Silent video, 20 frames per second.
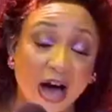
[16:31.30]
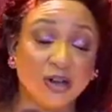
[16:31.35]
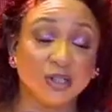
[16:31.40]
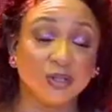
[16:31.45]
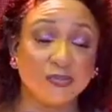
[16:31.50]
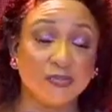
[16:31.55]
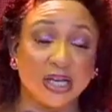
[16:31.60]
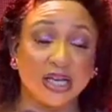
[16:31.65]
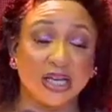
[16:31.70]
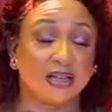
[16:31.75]

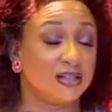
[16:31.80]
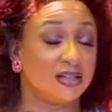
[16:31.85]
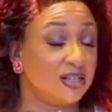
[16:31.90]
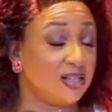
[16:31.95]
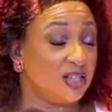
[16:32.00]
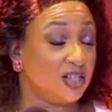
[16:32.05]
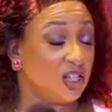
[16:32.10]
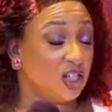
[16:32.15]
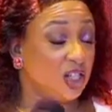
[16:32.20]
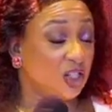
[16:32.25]
me.
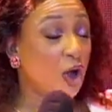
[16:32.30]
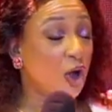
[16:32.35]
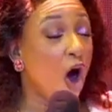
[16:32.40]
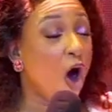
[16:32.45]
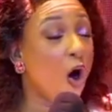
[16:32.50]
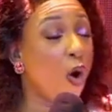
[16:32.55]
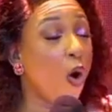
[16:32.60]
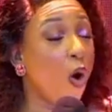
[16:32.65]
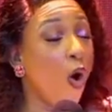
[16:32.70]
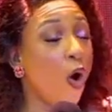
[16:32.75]

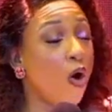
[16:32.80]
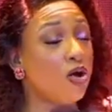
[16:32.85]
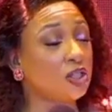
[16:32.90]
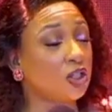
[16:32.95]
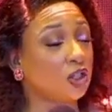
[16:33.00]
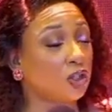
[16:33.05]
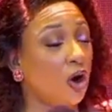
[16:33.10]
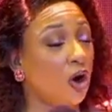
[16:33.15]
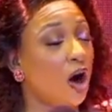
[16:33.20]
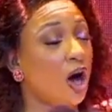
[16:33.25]
Your own
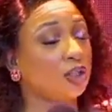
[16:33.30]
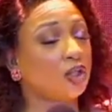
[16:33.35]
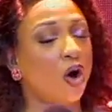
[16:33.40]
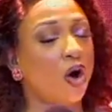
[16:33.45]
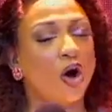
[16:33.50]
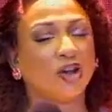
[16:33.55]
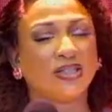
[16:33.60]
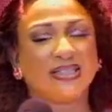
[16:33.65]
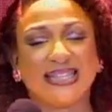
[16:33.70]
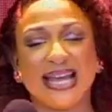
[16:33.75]

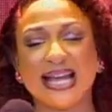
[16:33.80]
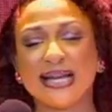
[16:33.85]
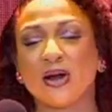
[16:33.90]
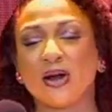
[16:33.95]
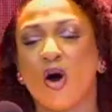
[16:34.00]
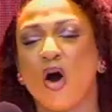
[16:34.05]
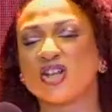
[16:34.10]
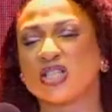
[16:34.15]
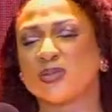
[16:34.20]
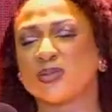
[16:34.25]
God-ordained
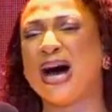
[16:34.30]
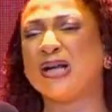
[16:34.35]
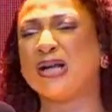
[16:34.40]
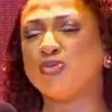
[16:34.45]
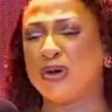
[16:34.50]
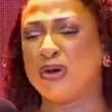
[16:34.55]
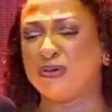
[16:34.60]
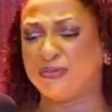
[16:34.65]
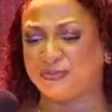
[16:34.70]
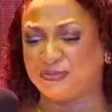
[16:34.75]
husband
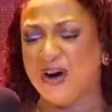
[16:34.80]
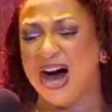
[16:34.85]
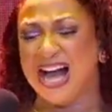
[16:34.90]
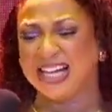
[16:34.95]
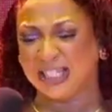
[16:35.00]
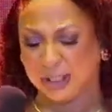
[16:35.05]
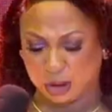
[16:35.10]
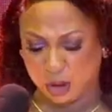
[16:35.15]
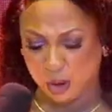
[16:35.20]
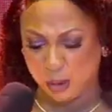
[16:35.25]
will find
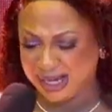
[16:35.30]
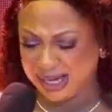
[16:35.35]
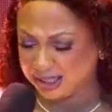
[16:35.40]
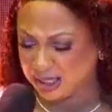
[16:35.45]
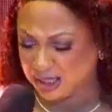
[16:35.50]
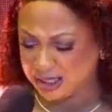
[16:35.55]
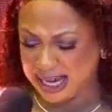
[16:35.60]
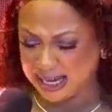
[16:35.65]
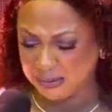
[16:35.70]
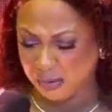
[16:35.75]
you in the
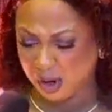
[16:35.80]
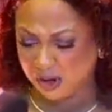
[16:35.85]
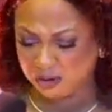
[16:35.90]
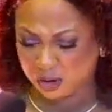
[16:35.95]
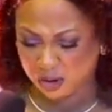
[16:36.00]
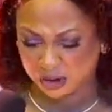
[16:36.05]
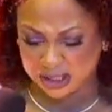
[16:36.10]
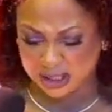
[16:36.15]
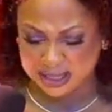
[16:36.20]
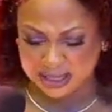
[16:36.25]
name of
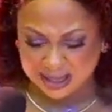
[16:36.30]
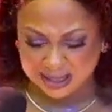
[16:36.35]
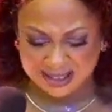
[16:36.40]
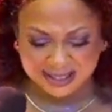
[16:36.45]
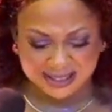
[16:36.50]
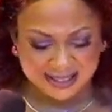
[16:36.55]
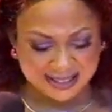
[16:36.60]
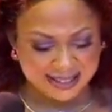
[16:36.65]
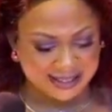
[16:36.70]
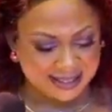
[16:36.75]

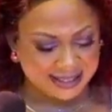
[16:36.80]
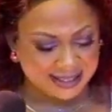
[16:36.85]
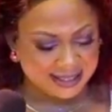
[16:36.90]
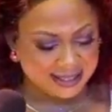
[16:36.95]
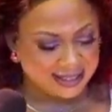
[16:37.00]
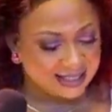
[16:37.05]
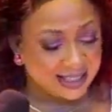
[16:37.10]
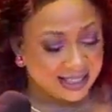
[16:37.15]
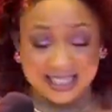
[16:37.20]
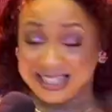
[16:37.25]

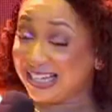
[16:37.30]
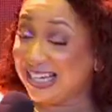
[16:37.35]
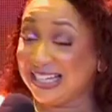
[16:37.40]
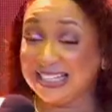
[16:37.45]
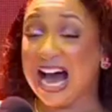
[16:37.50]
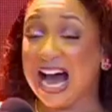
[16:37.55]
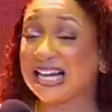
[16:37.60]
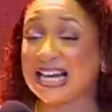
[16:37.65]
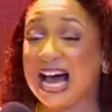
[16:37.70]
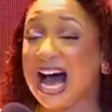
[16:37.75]
Jesus. In
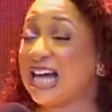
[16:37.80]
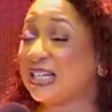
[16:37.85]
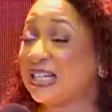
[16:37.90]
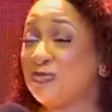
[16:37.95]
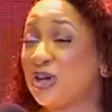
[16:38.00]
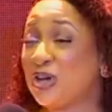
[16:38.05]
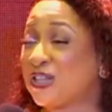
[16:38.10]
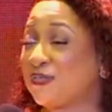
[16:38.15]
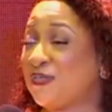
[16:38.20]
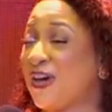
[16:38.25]
that
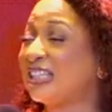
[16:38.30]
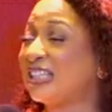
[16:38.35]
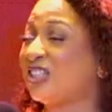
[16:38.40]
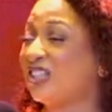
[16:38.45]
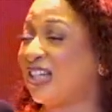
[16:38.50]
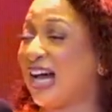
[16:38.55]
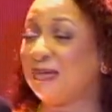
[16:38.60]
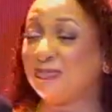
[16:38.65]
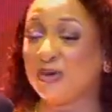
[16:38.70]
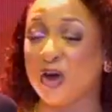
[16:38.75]
atmosphere,
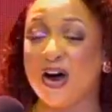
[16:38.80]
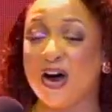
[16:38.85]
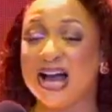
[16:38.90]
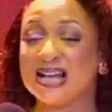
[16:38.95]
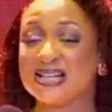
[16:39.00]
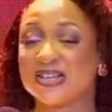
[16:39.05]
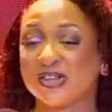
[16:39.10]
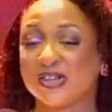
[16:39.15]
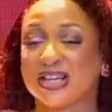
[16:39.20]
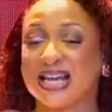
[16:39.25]
jam your hands
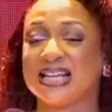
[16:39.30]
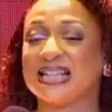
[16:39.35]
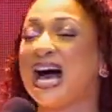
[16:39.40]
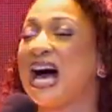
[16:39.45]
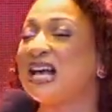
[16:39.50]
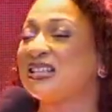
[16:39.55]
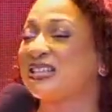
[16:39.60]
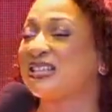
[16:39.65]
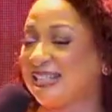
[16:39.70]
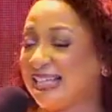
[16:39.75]
together and
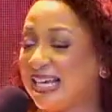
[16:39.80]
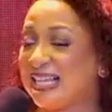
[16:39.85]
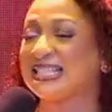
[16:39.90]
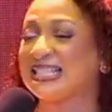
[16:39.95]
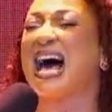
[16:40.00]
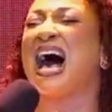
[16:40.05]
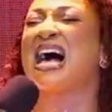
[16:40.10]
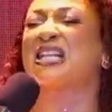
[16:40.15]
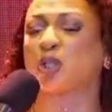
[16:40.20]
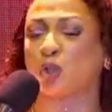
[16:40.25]
sit
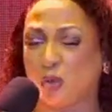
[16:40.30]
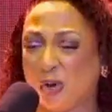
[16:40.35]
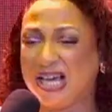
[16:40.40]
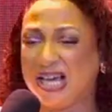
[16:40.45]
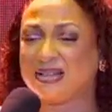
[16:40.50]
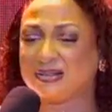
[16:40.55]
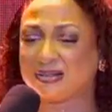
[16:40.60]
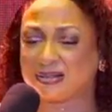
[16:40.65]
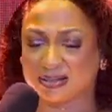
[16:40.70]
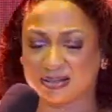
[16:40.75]
as
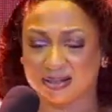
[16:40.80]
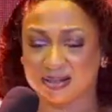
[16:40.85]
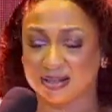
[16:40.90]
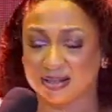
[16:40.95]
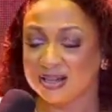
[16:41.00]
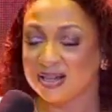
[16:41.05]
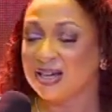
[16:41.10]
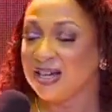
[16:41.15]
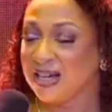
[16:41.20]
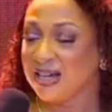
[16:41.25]

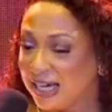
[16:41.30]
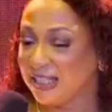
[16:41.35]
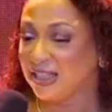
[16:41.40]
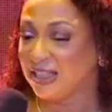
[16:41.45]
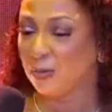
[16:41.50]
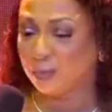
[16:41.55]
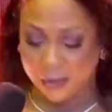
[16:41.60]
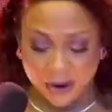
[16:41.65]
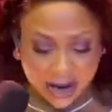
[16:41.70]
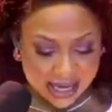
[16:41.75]
queens in the
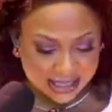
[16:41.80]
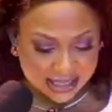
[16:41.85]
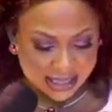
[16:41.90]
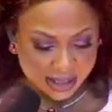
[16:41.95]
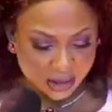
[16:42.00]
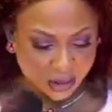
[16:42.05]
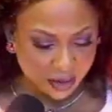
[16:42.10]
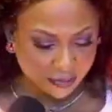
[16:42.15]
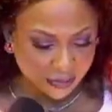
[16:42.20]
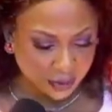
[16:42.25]
presence
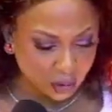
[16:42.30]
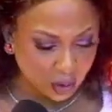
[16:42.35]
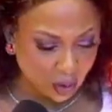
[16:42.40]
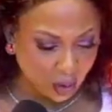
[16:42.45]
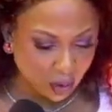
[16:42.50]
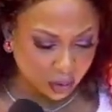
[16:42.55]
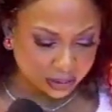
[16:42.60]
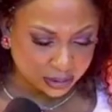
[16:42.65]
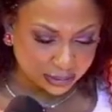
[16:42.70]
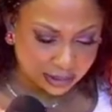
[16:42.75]
of the
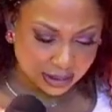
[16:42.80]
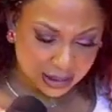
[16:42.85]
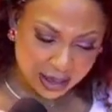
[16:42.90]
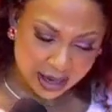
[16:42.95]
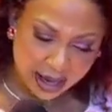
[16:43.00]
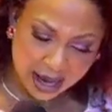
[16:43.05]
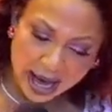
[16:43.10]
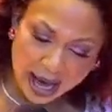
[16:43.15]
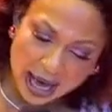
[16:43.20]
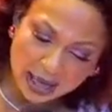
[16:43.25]
Lord.
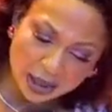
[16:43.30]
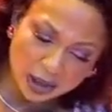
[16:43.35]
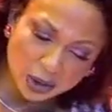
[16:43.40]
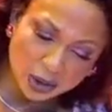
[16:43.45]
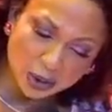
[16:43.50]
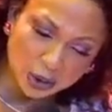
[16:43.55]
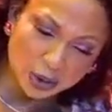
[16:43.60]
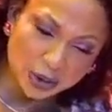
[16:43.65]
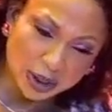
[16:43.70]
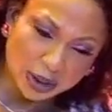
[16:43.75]

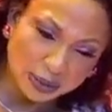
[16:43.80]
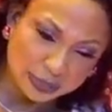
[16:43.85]
Hallelujah.